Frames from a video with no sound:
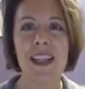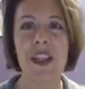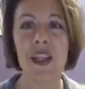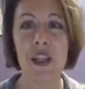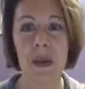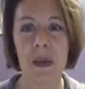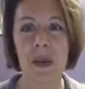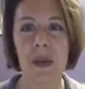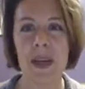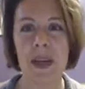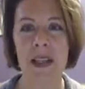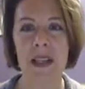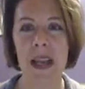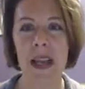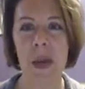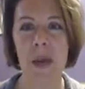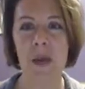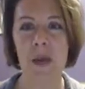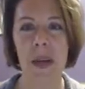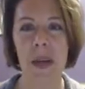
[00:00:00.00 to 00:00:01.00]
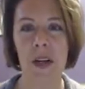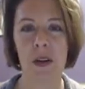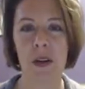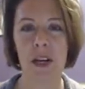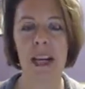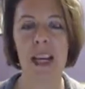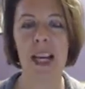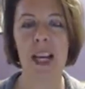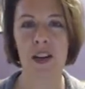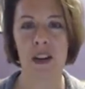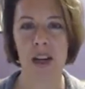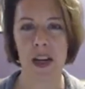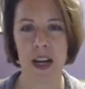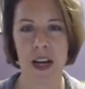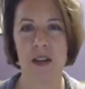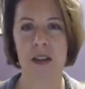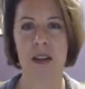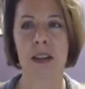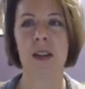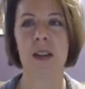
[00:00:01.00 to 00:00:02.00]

do this and the bickering in your house